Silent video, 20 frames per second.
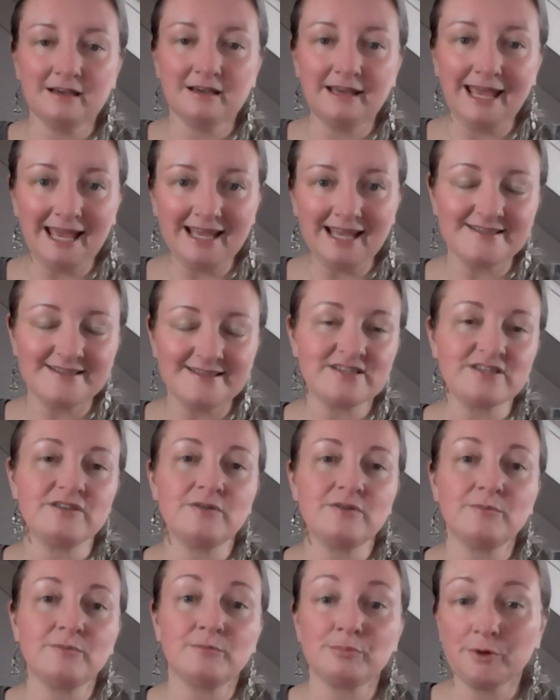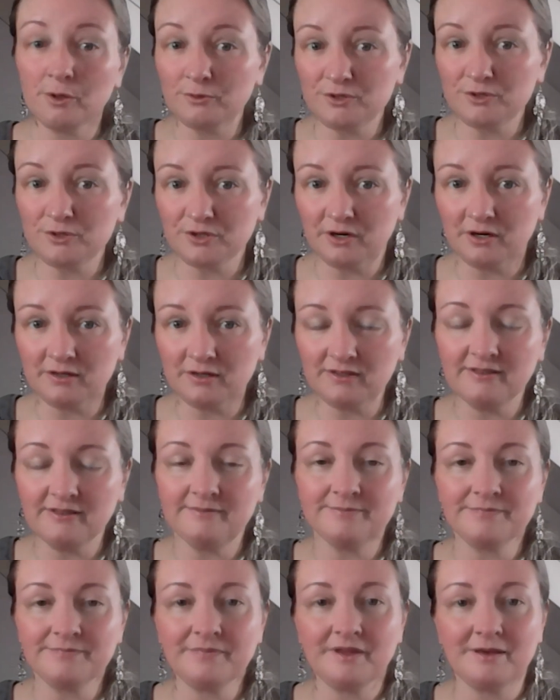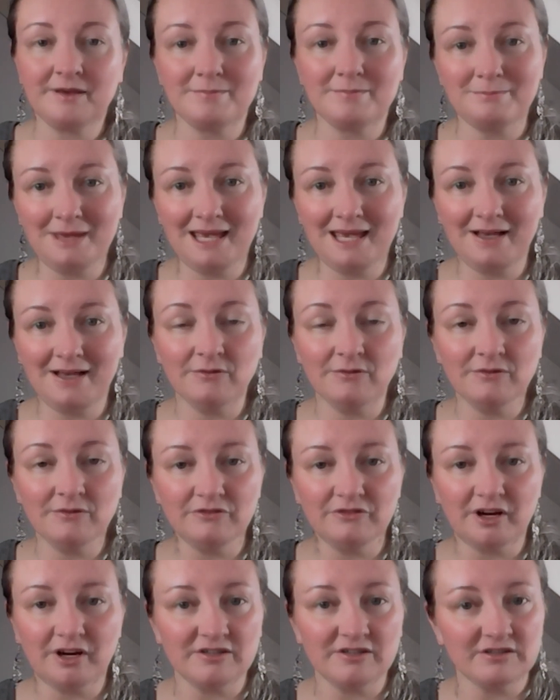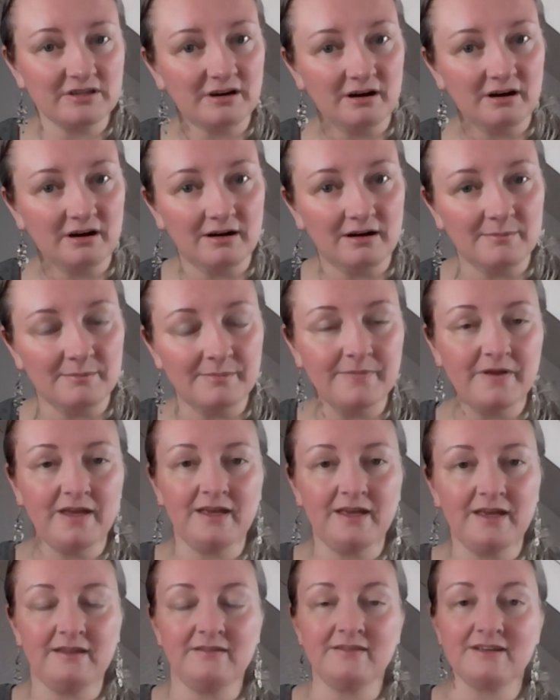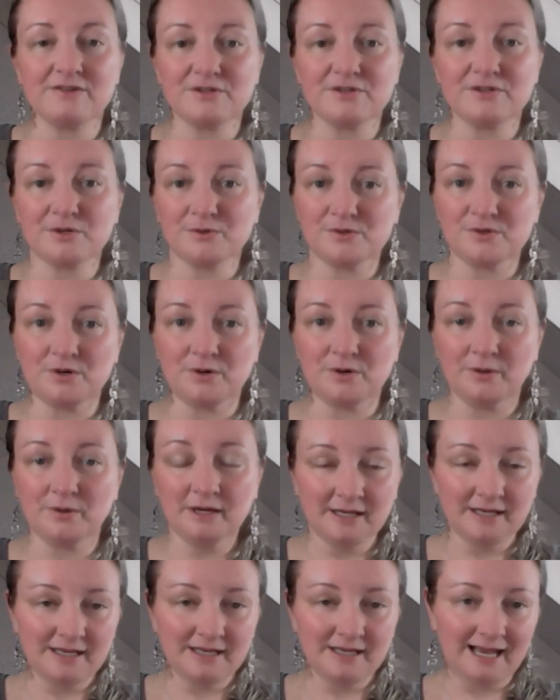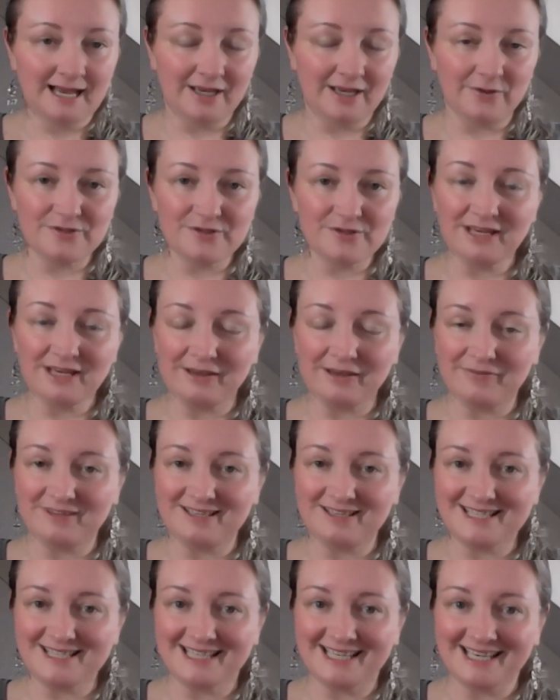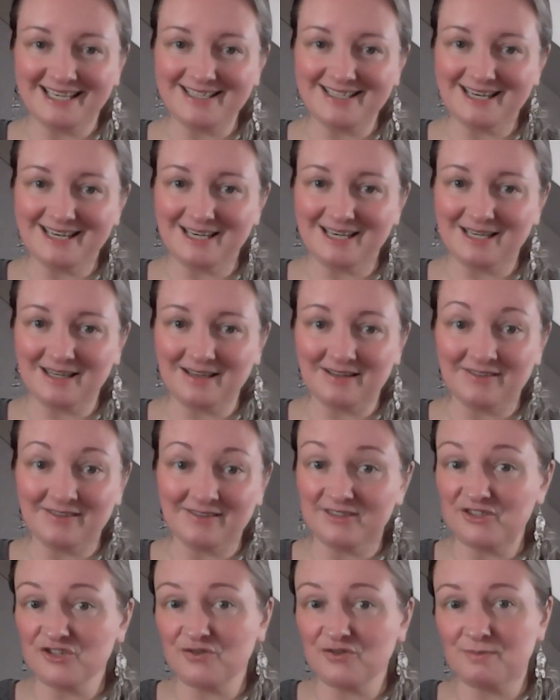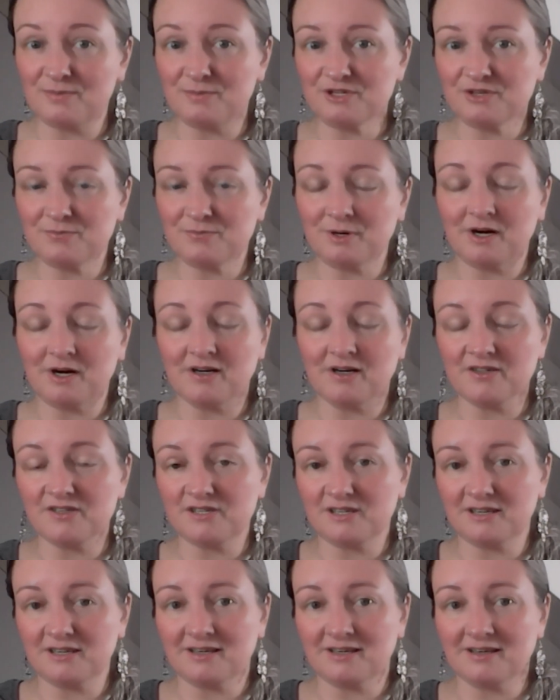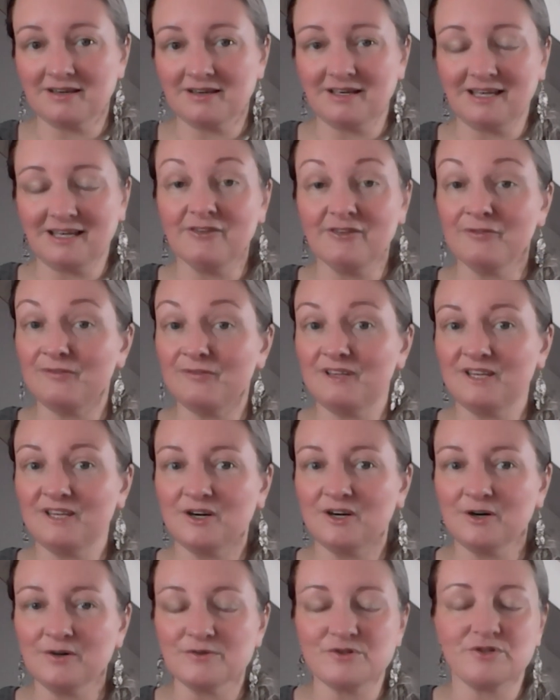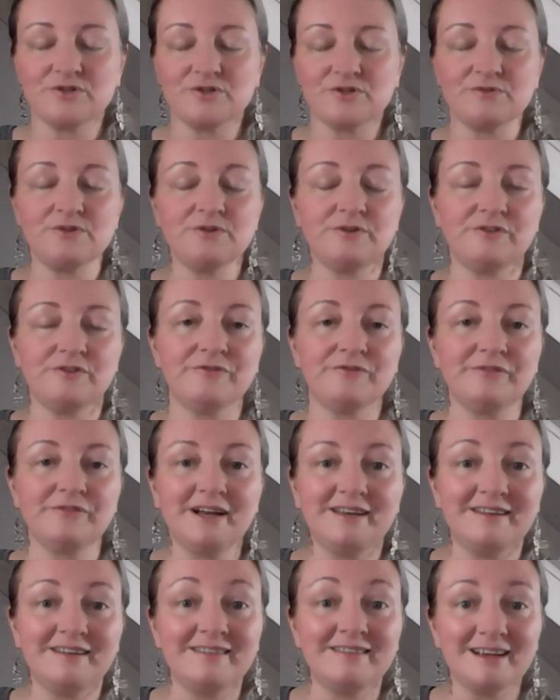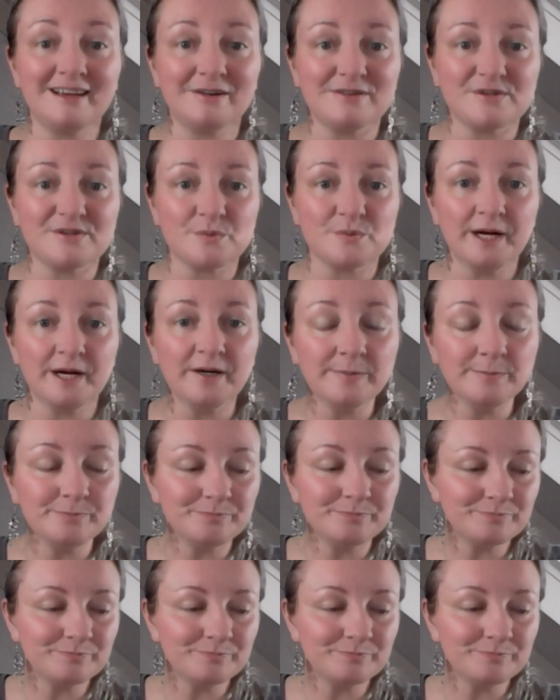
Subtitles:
at protonmail.com. And there's also, I also have these links in the description box in the video, so you can find it there as well.